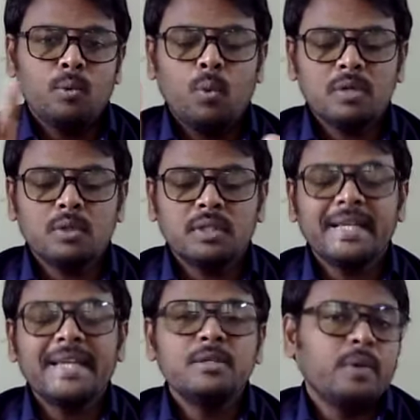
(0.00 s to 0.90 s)
What
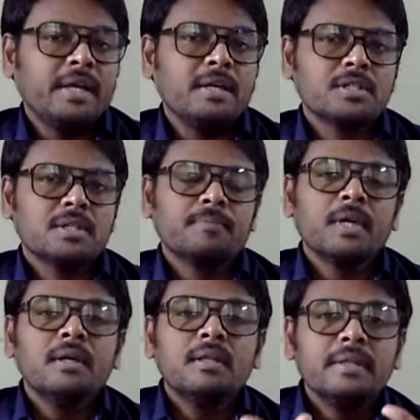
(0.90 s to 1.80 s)
they do is
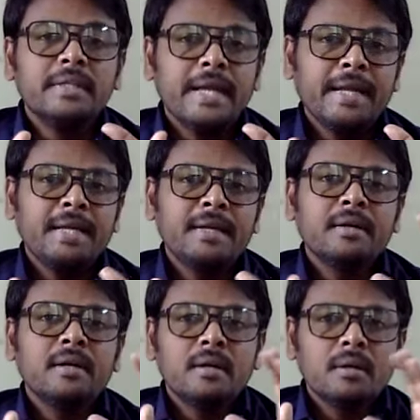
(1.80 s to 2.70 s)

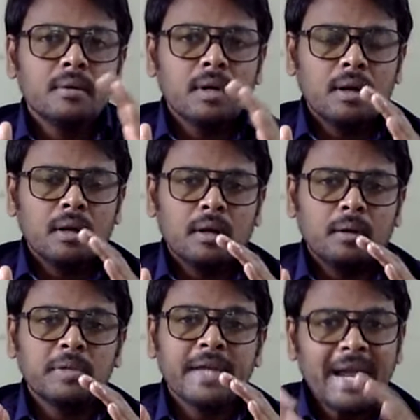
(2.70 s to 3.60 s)
they
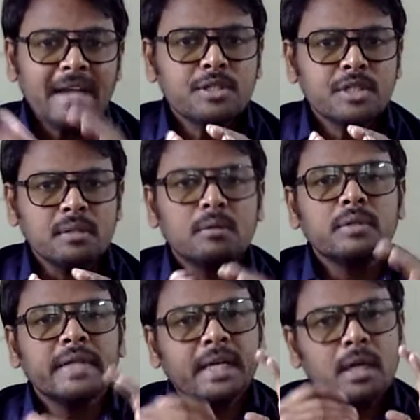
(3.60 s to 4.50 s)
cancel
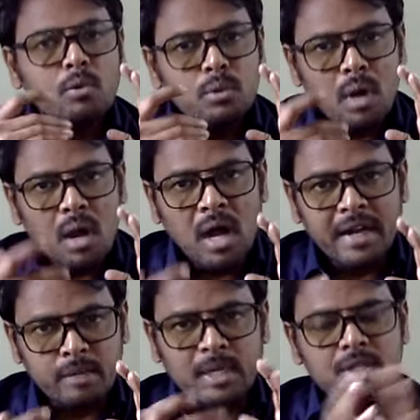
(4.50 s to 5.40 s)
their own
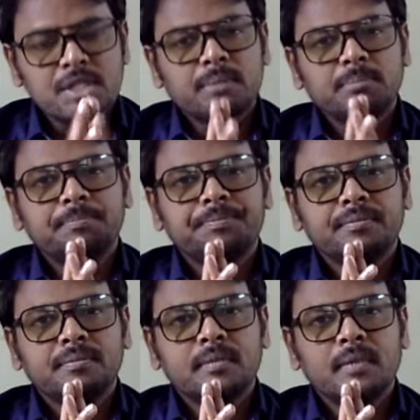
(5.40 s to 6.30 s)
argument
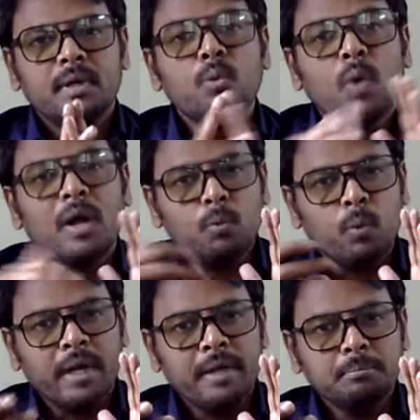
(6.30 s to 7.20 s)
in one way,